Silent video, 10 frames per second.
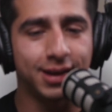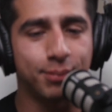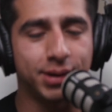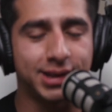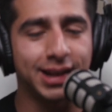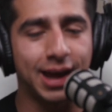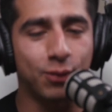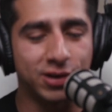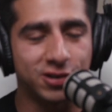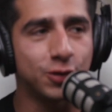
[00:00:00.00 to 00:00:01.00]
But then like
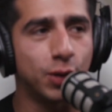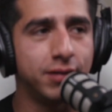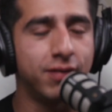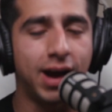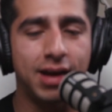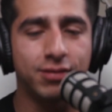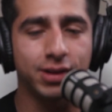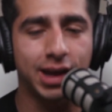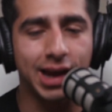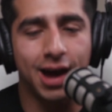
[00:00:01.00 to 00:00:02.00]
once you're 25,
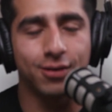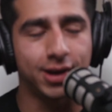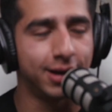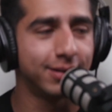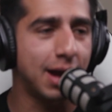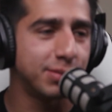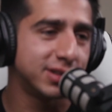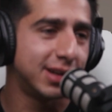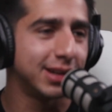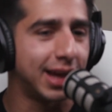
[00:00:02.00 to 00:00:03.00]
you're like, I don't care. I'm
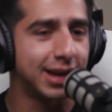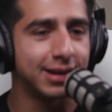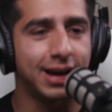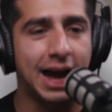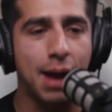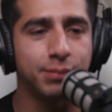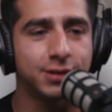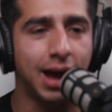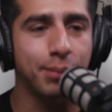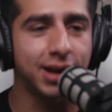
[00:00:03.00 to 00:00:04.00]
just gonna like I'm
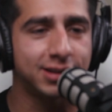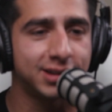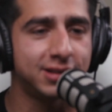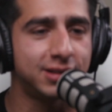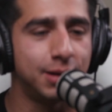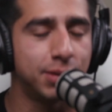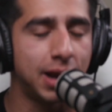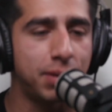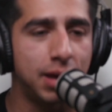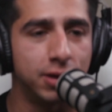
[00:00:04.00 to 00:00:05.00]
like 16, but
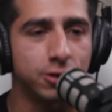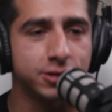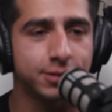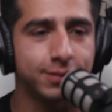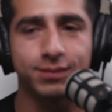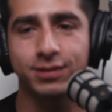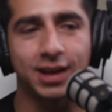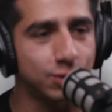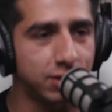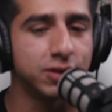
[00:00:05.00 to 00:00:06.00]
I pay bills.
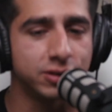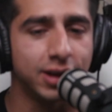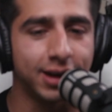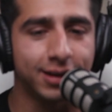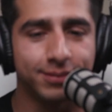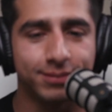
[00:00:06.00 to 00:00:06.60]
That's what it feels like.